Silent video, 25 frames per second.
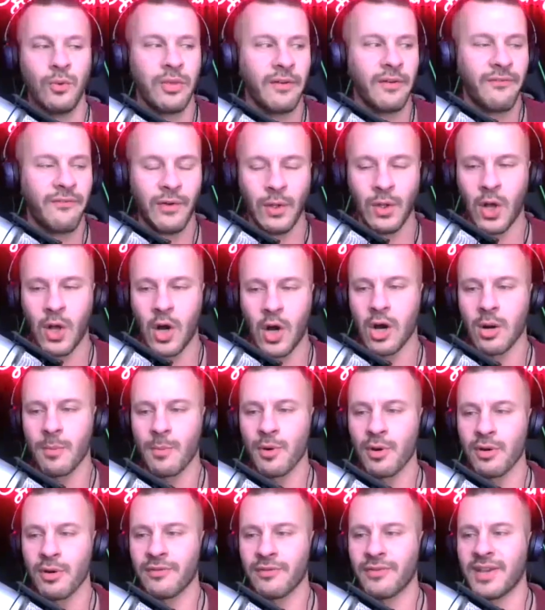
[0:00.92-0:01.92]
the Full
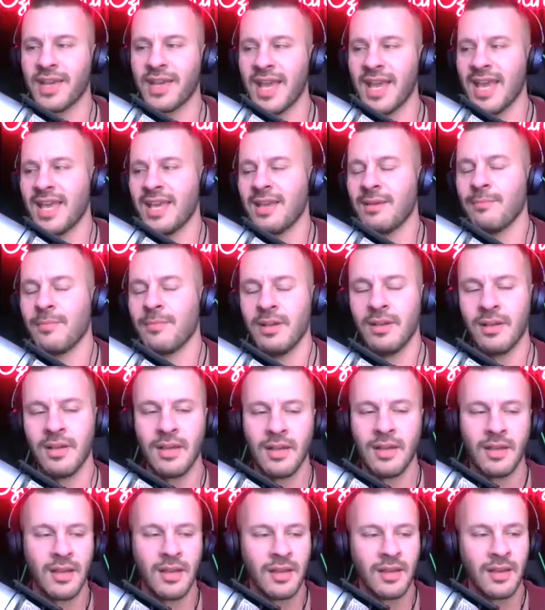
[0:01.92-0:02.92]
Armor of Game
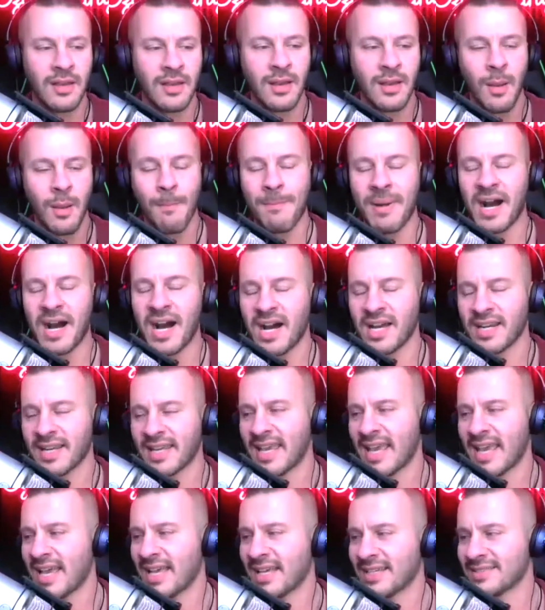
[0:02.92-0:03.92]

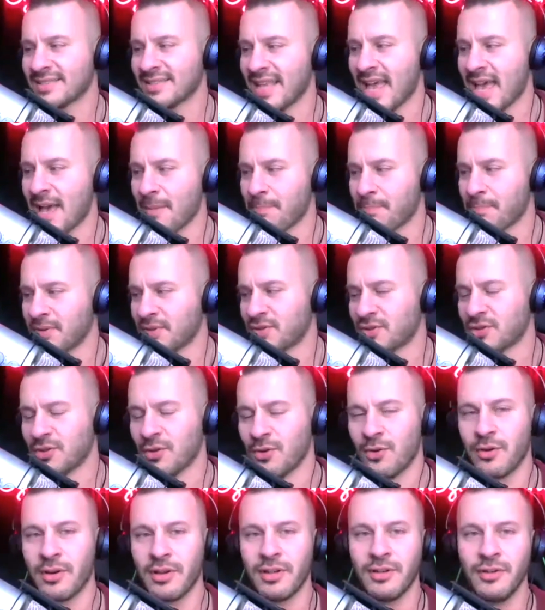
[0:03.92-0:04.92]
podcast
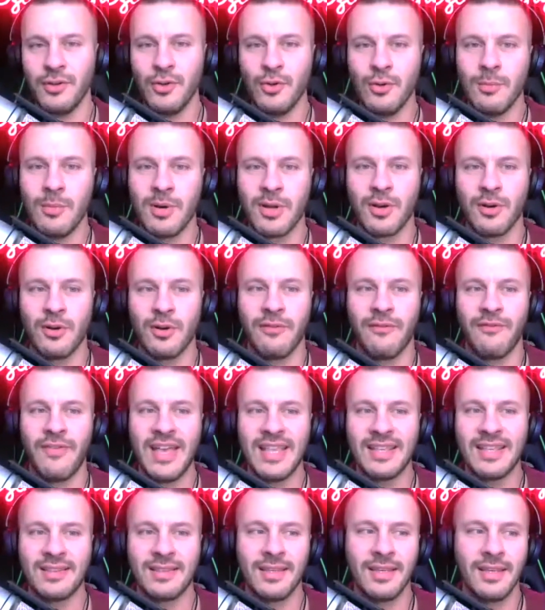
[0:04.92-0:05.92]
episode numero
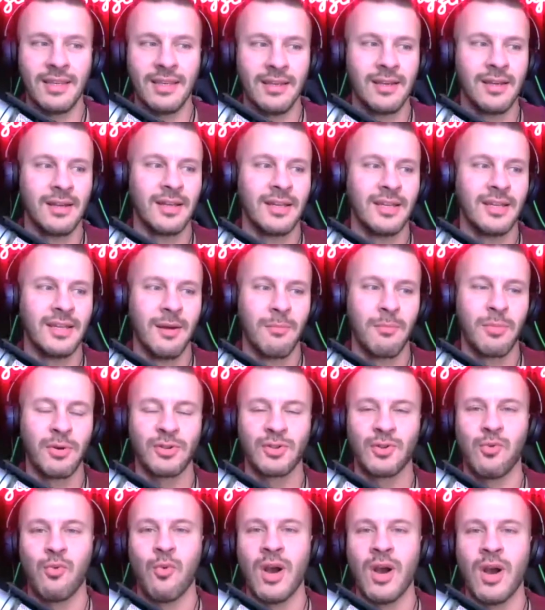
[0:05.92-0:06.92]
20, number
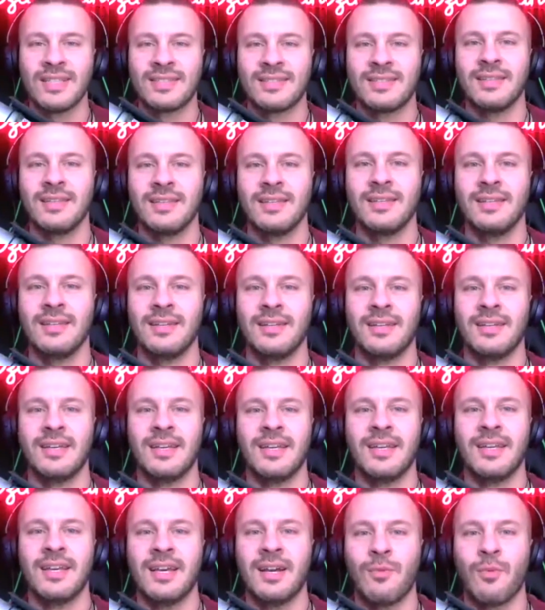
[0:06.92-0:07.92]
20.
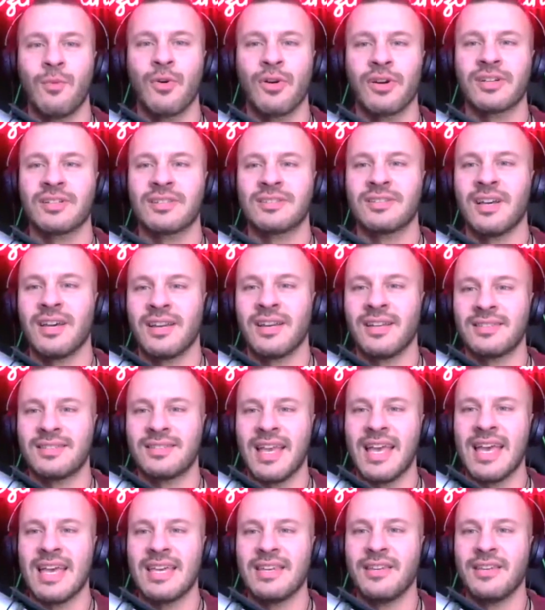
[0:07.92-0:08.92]
We're excited
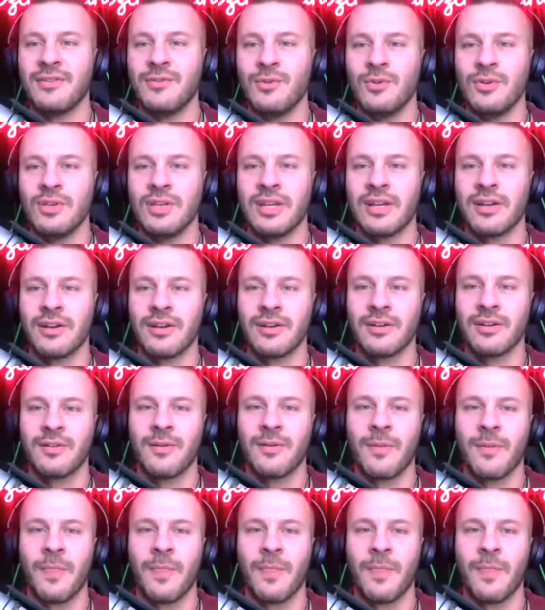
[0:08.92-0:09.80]
to end a new year